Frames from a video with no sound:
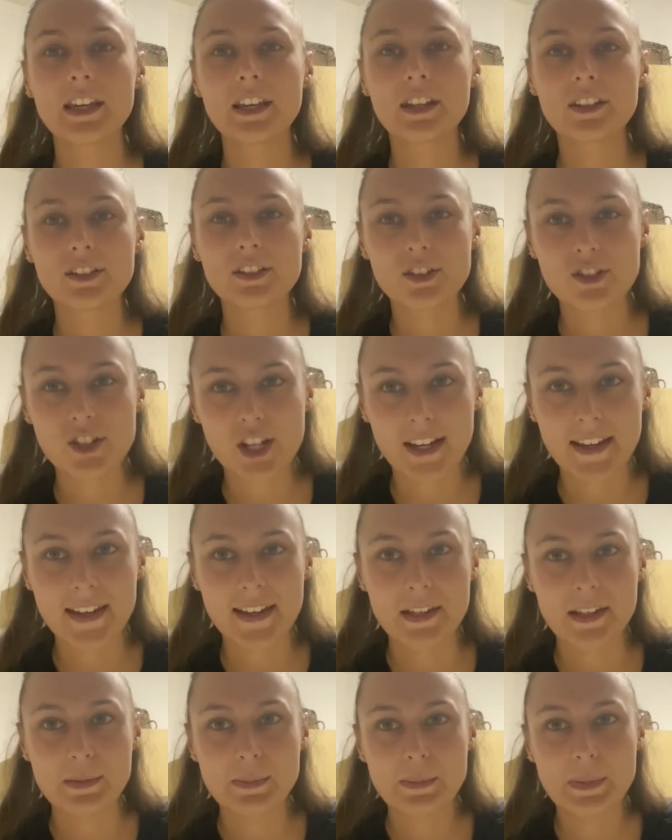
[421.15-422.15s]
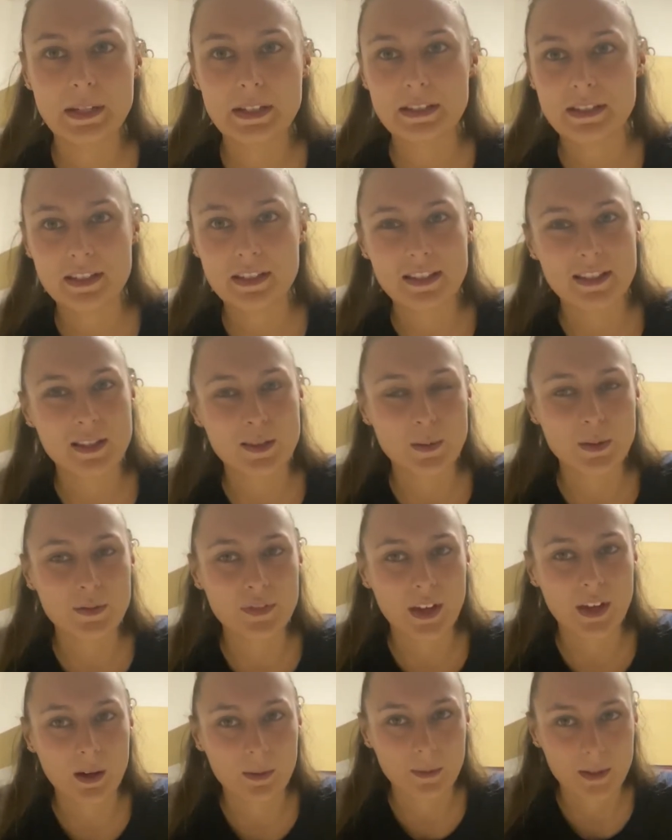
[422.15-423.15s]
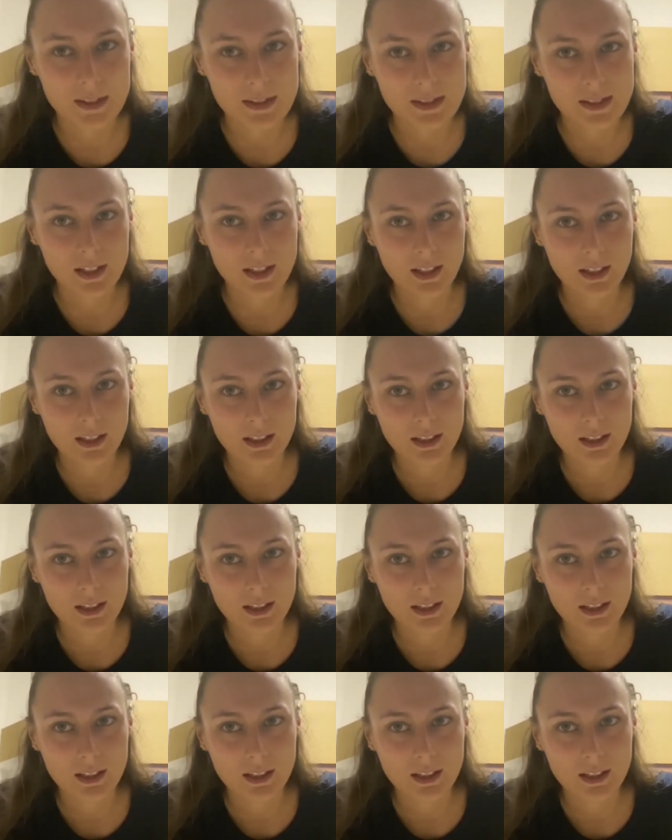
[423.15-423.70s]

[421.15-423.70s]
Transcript: to check in because it says we fly out Wednesday.